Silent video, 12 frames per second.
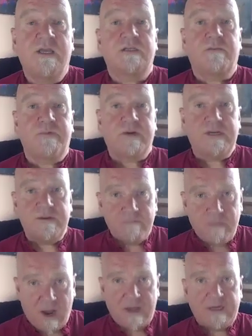So bringing your
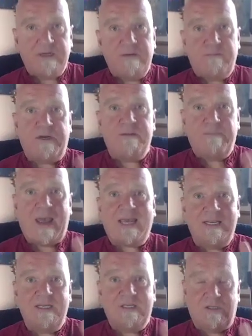mind and your body
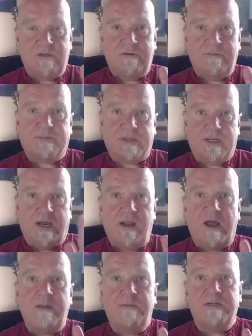back into
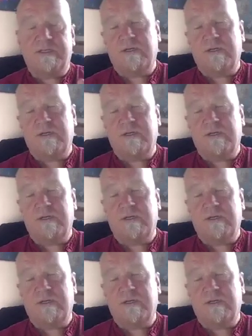alignment.